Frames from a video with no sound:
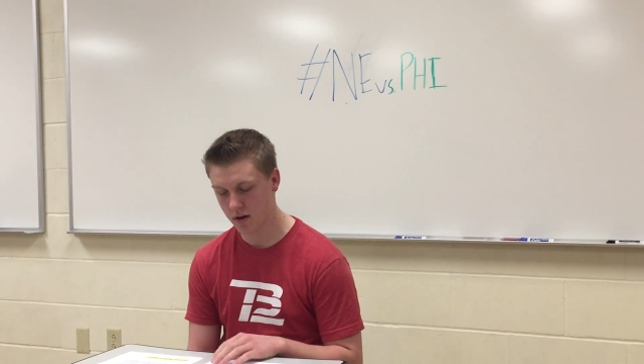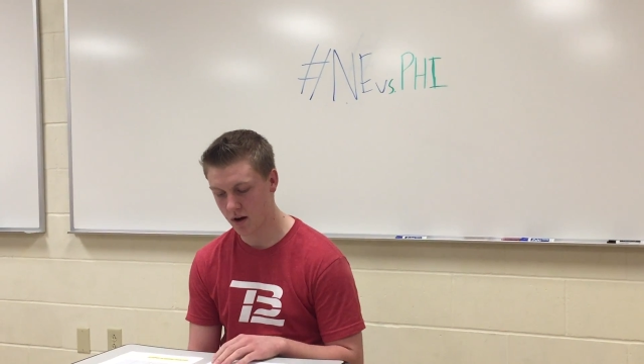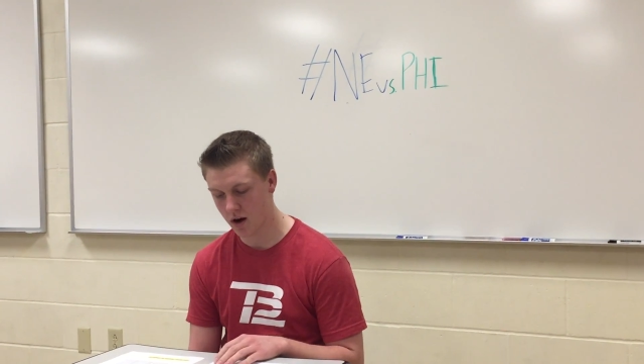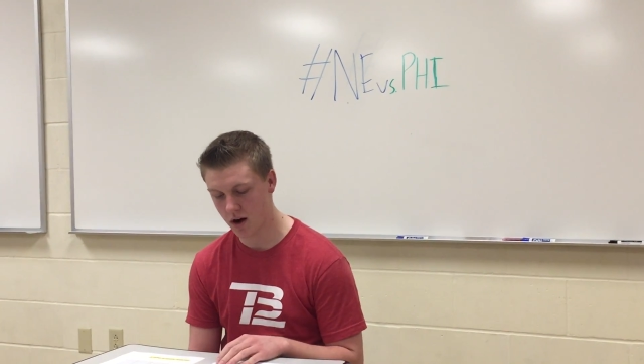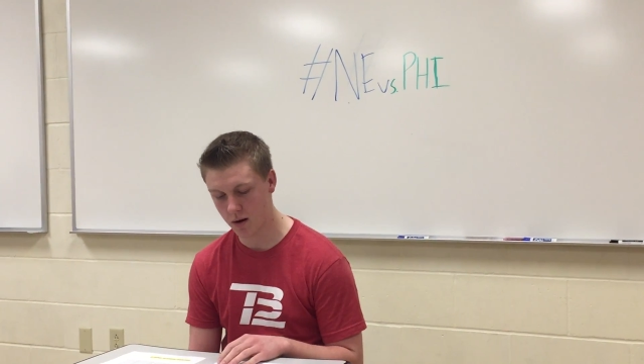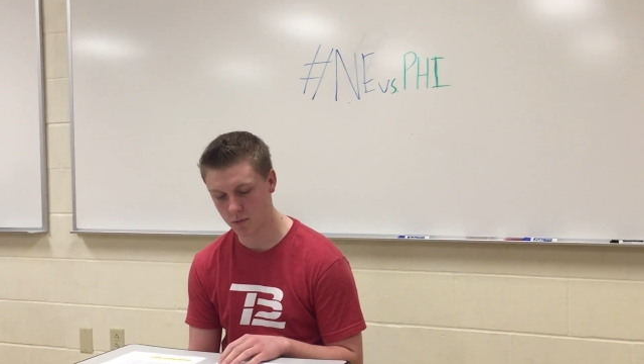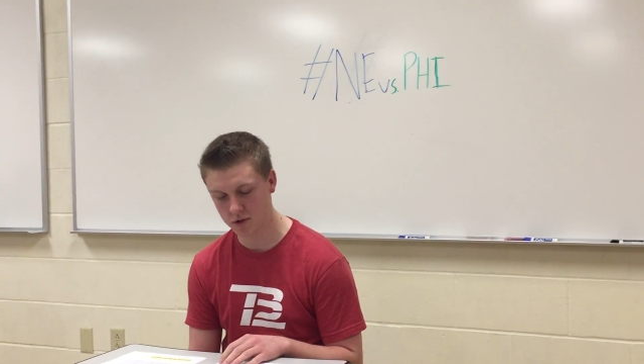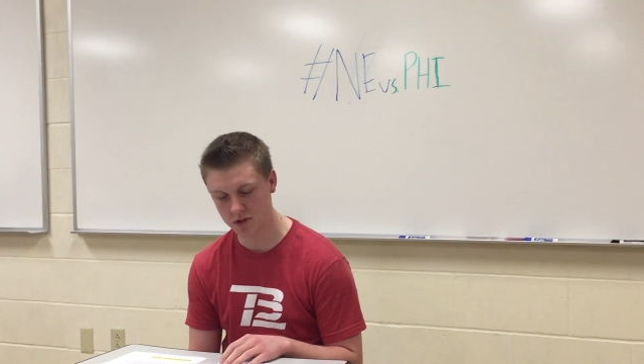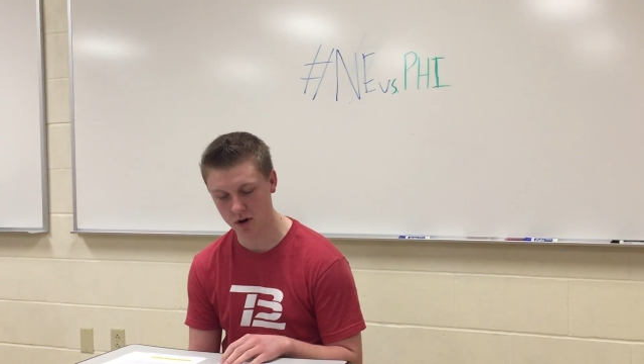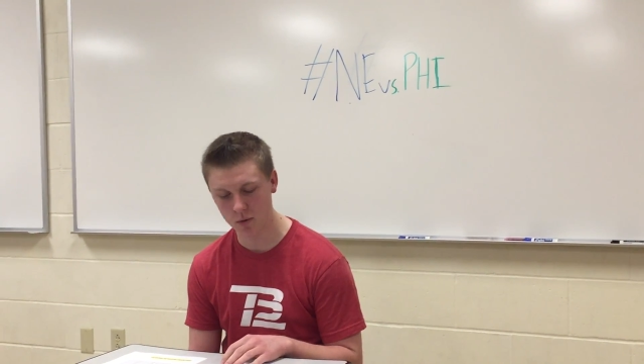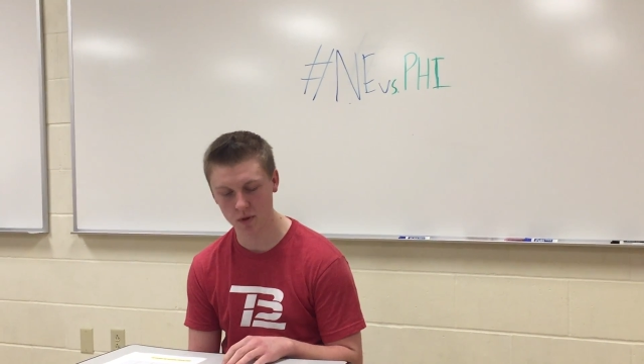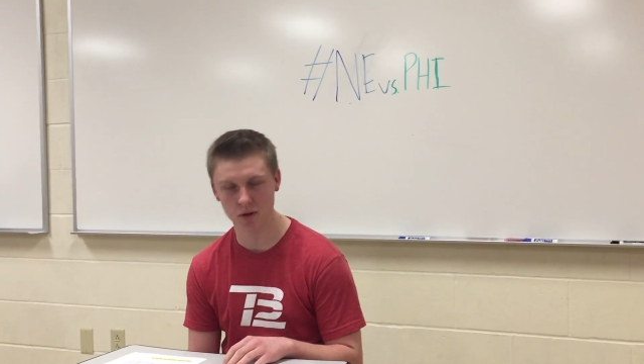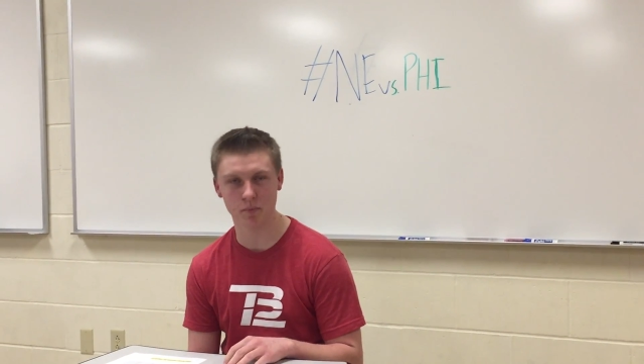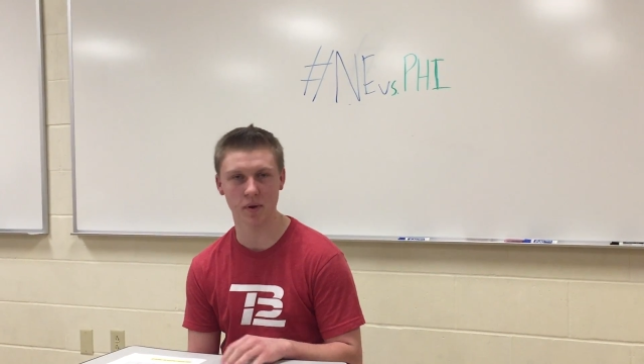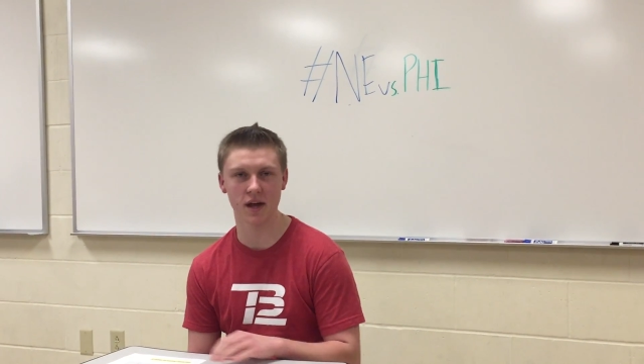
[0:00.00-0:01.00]
We'll start
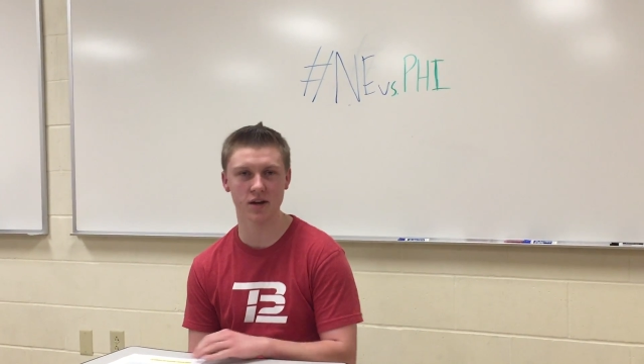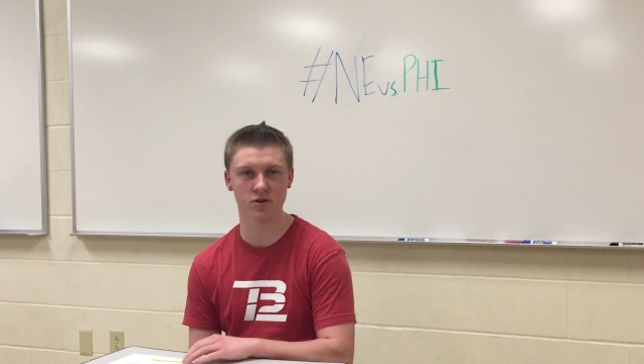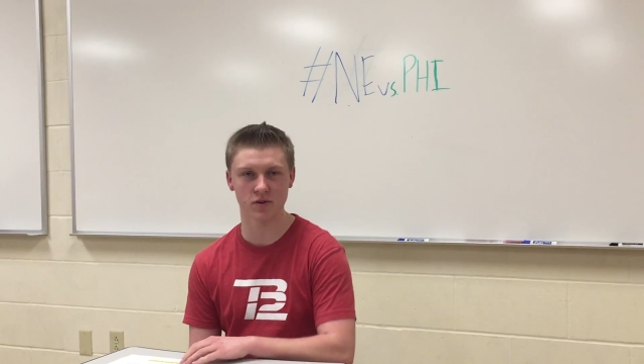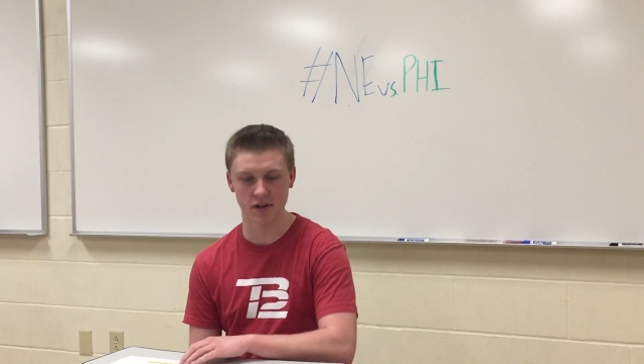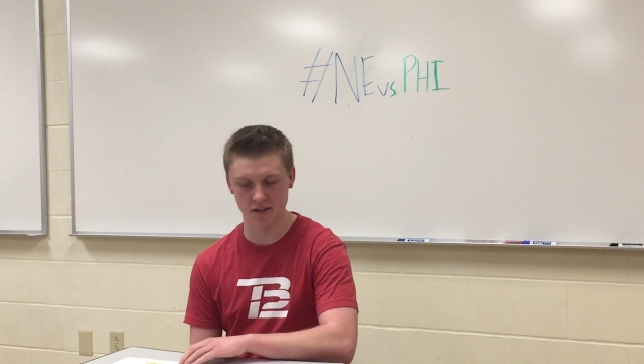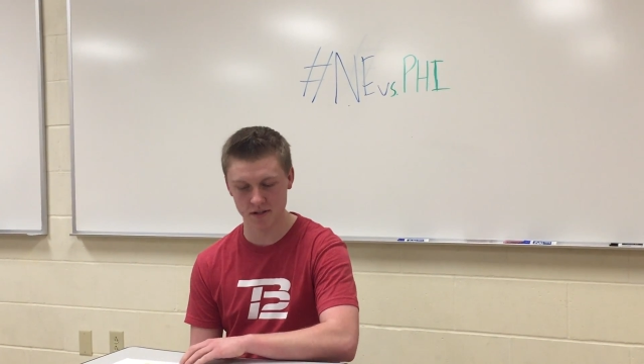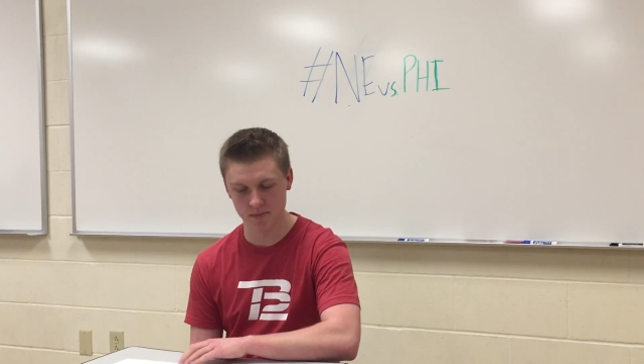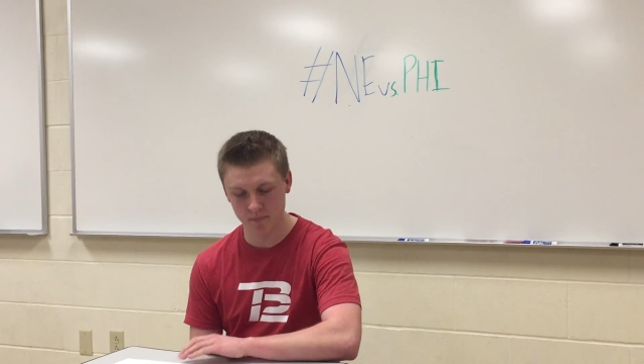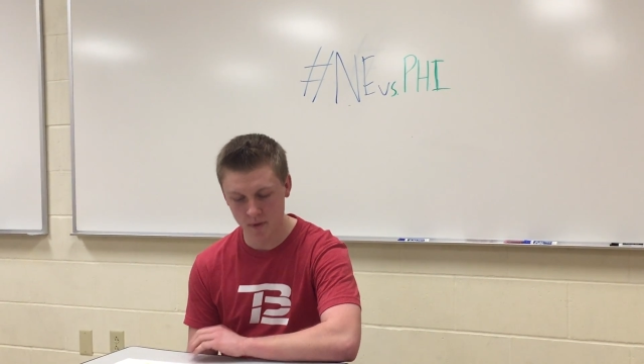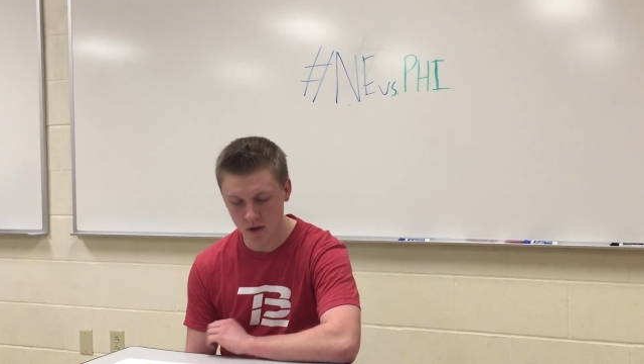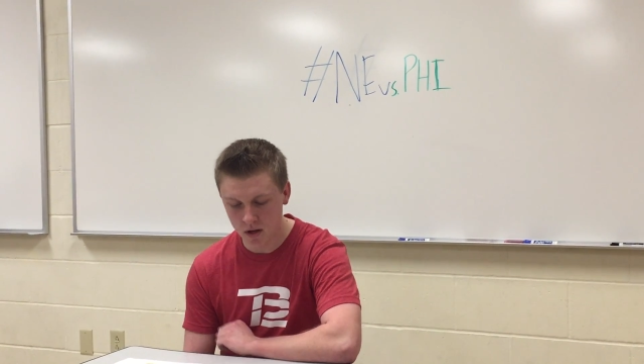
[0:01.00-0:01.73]
with the Patriots.